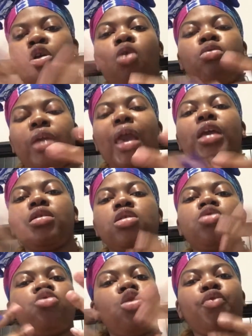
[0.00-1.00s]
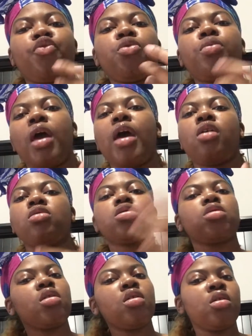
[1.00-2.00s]
gonna gain, you know, a few pounds.
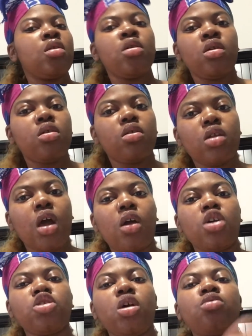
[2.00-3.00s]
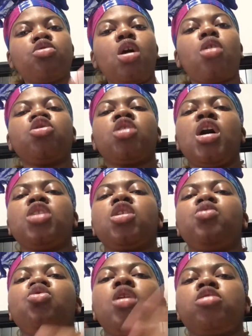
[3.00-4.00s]
You know, because
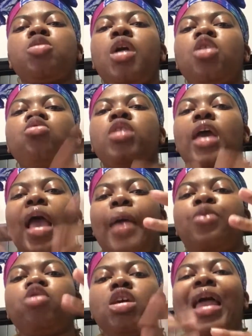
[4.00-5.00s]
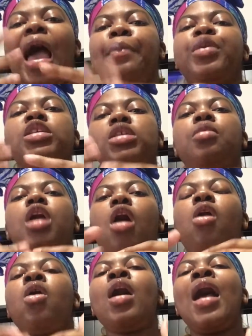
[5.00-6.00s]
you give somebody, you get happy. It's something called